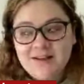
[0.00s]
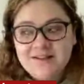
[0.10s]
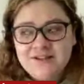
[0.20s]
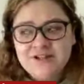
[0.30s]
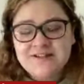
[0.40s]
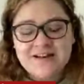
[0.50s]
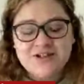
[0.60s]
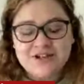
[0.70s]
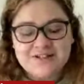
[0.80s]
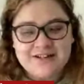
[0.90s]
it's just
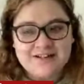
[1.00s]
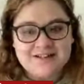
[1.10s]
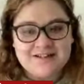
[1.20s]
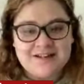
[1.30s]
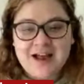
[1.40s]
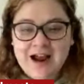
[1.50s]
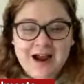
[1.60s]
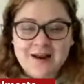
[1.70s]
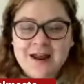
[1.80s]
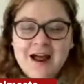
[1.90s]
interesting to see.
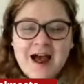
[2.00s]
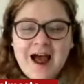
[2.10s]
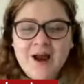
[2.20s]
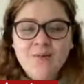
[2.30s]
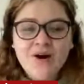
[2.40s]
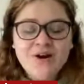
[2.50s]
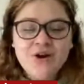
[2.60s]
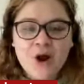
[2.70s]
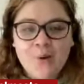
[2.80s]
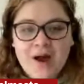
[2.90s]
I want to
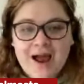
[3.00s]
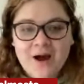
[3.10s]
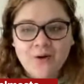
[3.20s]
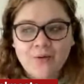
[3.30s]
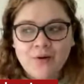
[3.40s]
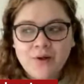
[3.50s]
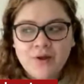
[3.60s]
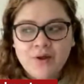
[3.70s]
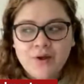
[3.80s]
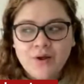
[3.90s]
know how
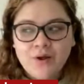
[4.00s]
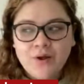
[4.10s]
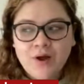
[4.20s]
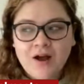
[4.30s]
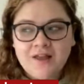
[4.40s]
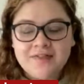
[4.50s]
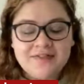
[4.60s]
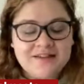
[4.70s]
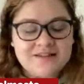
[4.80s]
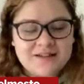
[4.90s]

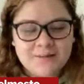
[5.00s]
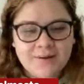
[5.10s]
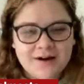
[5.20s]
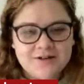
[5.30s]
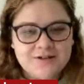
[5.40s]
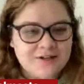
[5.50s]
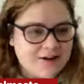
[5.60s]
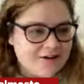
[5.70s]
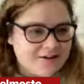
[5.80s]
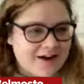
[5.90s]
this compares to
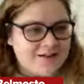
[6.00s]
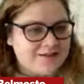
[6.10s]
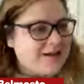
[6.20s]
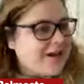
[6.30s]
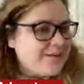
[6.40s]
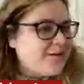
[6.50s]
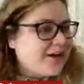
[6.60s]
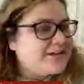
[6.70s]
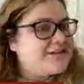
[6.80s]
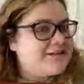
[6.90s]
their next game
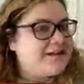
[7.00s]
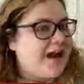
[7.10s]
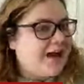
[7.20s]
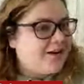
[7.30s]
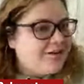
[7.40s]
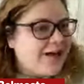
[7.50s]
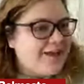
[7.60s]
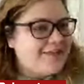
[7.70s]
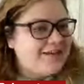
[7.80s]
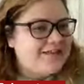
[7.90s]
against Seattle.
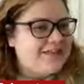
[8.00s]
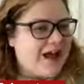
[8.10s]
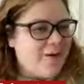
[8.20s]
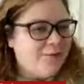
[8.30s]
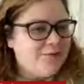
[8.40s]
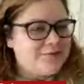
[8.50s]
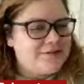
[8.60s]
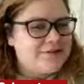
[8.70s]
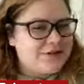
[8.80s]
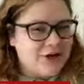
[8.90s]
I think that will
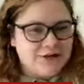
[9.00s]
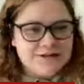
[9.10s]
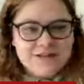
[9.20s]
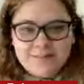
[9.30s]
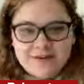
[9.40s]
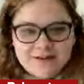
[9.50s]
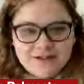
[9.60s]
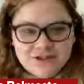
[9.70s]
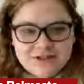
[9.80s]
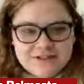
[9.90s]
certainly be
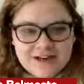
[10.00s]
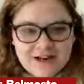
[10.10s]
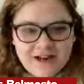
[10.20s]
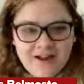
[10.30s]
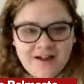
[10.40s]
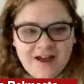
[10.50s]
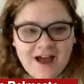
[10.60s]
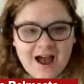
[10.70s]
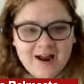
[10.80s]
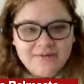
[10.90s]
interesting.
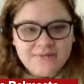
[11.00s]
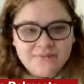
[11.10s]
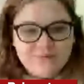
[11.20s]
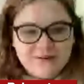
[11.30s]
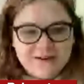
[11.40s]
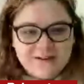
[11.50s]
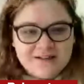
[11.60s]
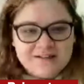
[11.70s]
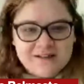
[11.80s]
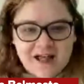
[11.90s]
I
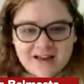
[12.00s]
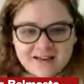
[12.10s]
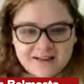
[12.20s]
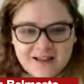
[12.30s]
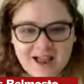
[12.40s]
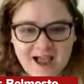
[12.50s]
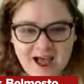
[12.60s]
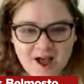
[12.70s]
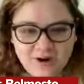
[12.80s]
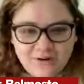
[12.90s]
really like
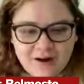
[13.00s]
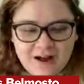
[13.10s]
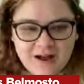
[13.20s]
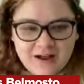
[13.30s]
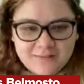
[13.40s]
how